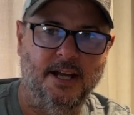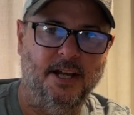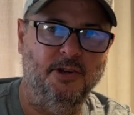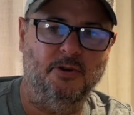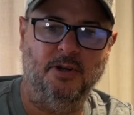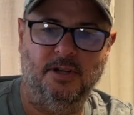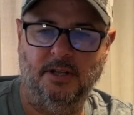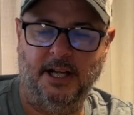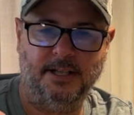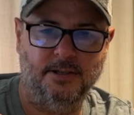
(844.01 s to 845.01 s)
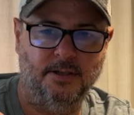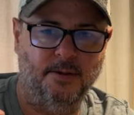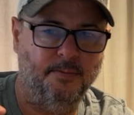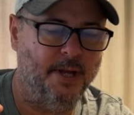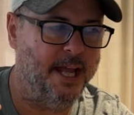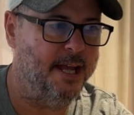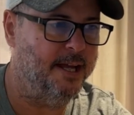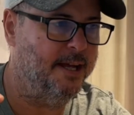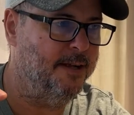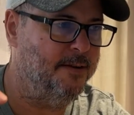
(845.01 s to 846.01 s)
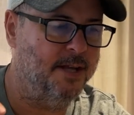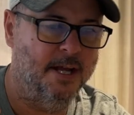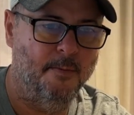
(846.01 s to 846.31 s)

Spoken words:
And you could collect them and